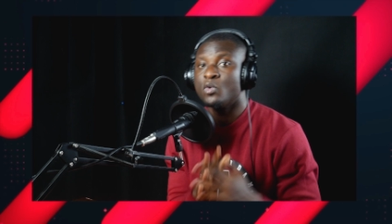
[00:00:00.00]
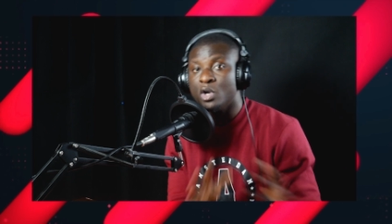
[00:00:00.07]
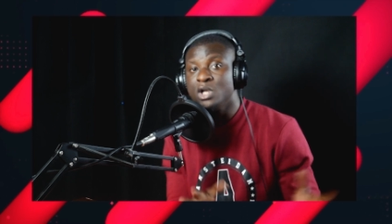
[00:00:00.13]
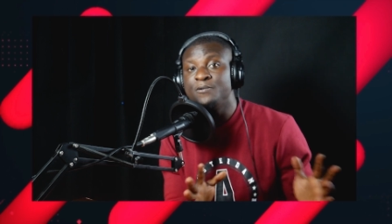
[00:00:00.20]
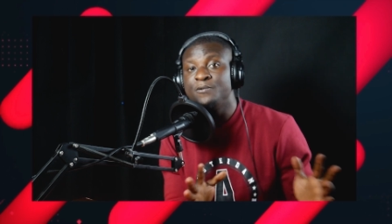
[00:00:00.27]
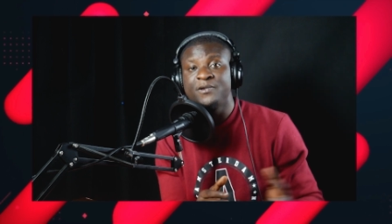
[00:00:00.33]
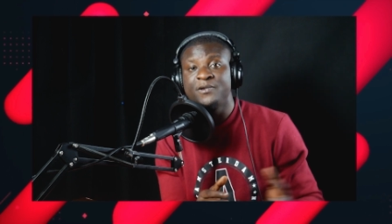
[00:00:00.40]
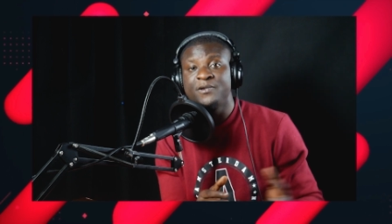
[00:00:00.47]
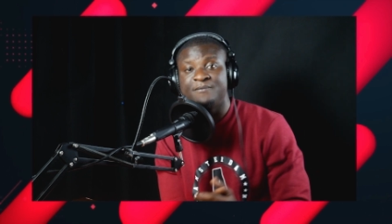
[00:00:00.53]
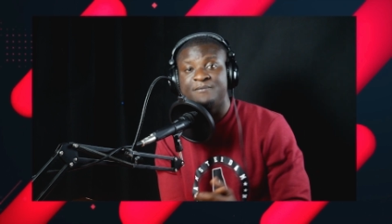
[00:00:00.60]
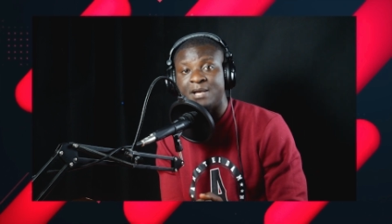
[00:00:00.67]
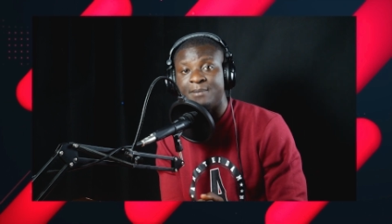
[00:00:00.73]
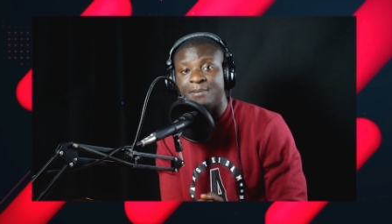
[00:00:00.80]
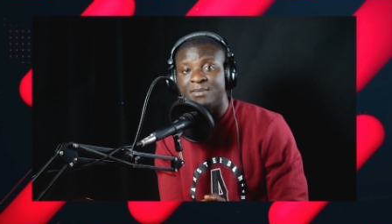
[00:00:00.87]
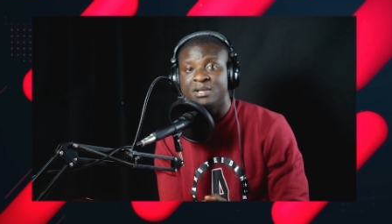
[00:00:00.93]
only few
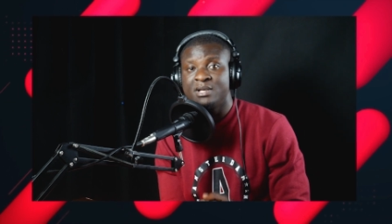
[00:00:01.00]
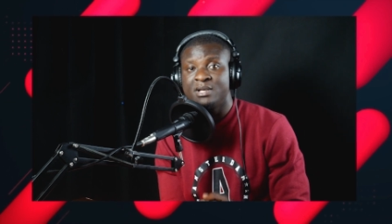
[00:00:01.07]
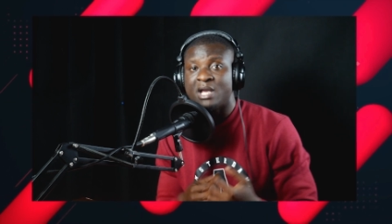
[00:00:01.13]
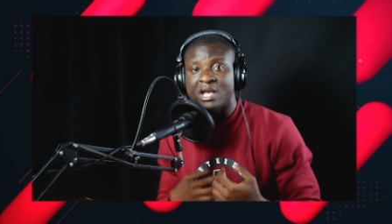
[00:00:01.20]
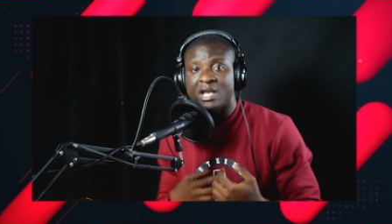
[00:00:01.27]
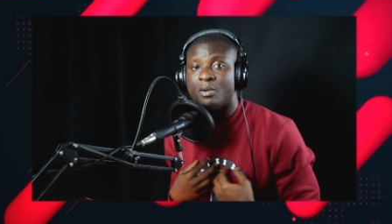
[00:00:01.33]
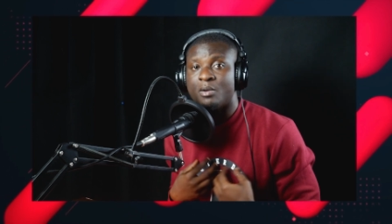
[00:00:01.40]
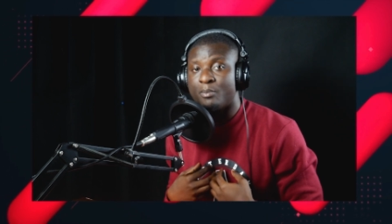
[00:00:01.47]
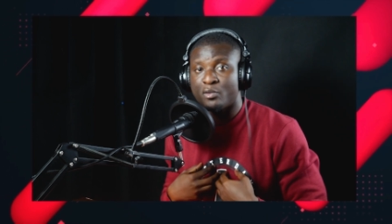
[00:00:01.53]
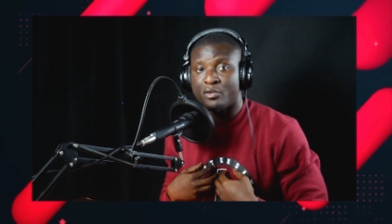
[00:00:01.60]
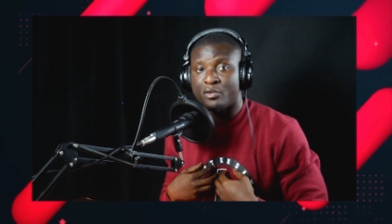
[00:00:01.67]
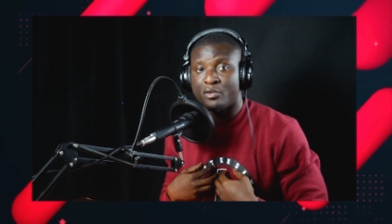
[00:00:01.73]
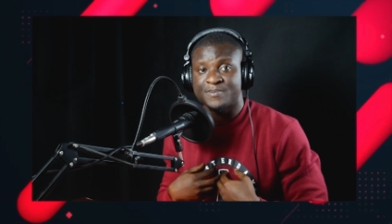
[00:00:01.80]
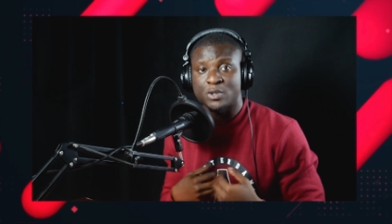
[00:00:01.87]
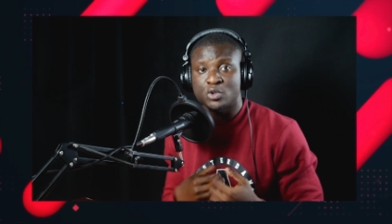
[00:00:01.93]
of them and I
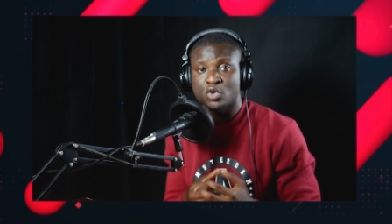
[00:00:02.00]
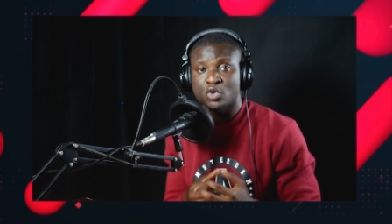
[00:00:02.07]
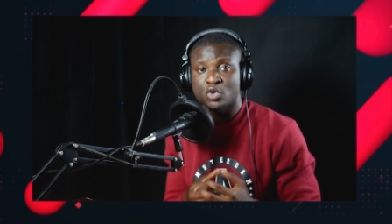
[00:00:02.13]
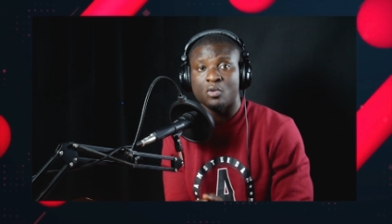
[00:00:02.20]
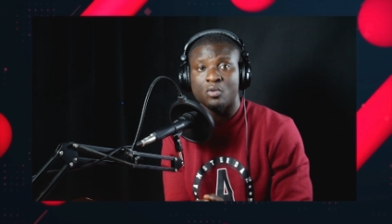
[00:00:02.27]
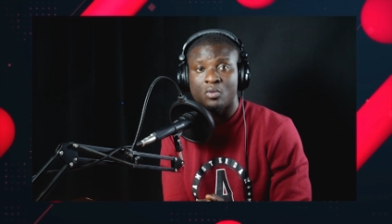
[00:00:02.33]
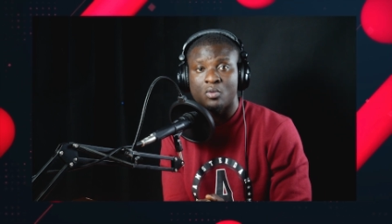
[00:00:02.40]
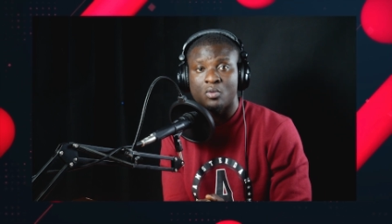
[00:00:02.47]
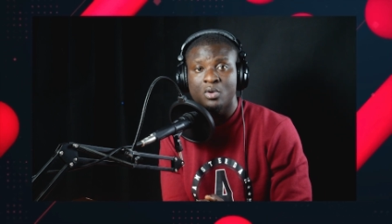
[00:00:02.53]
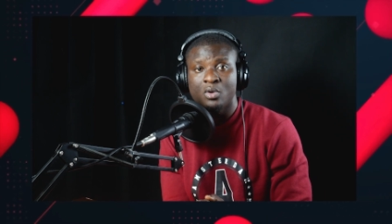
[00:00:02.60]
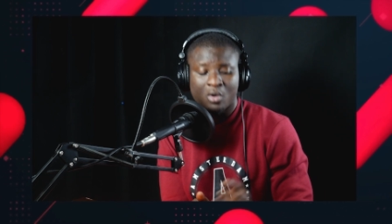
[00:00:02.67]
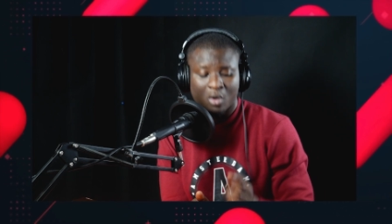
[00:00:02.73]
more respect omo ho